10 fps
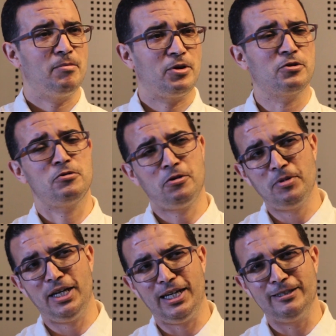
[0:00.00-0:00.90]
Because
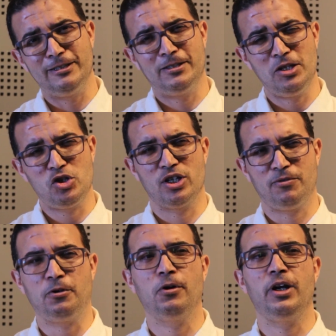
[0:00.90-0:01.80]
normally teaching a
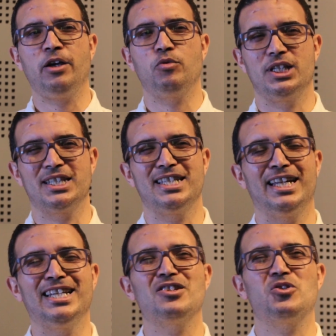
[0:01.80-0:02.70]
foreign language does not
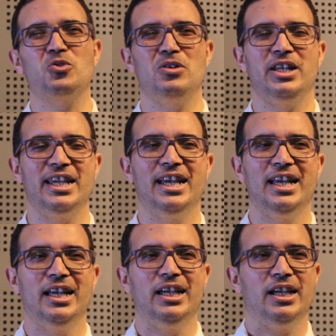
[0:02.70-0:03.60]
necessarily
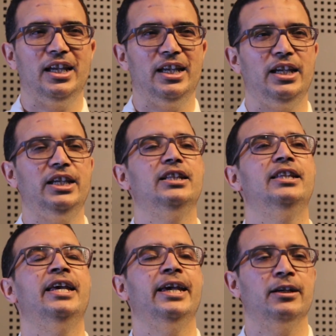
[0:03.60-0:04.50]

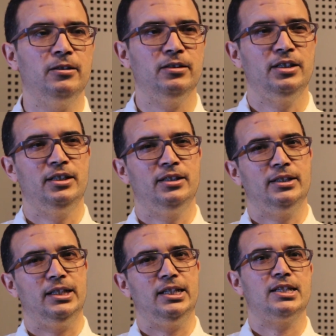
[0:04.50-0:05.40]
entail,
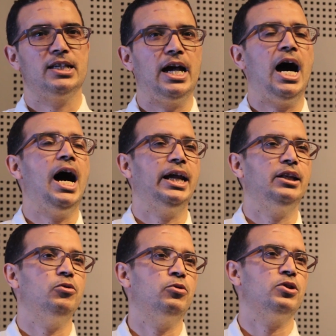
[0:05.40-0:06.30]
let's say, high
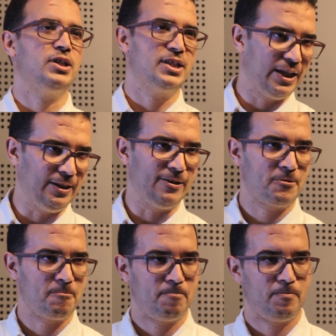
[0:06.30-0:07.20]
numeracy
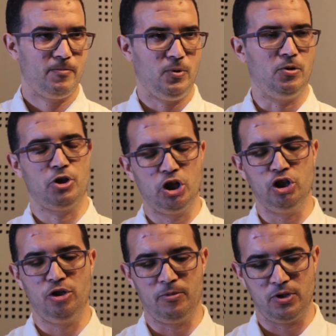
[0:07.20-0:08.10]
skills or
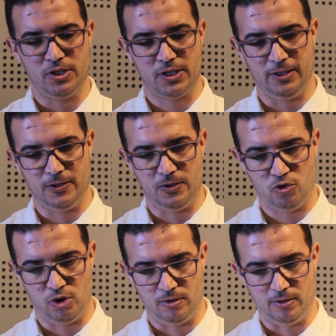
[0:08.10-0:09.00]
good numeracy skills in
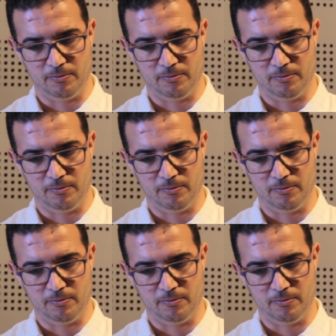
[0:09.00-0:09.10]
general.